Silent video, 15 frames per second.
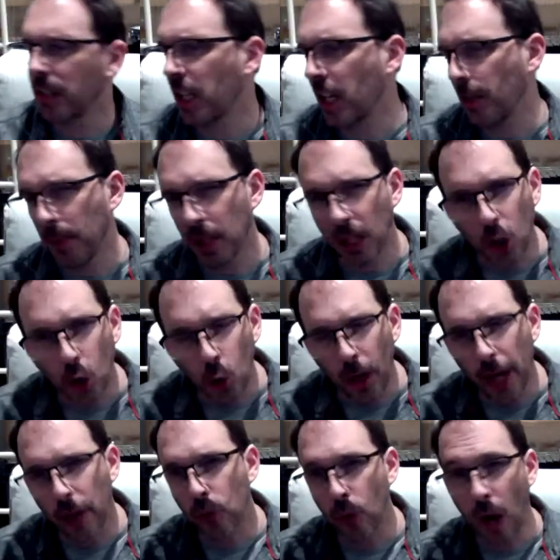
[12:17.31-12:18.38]
keeping it
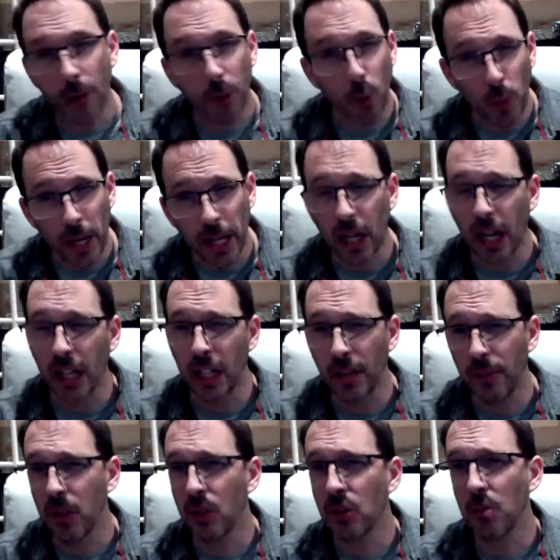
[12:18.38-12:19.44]
quick throughout the week, kind of
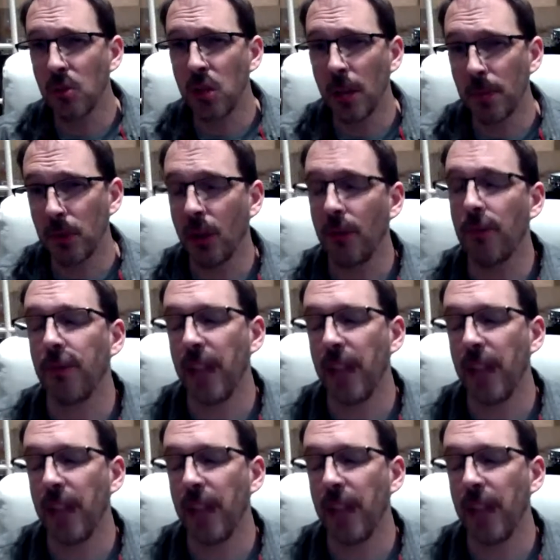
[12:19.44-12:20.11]
giving you some tips of,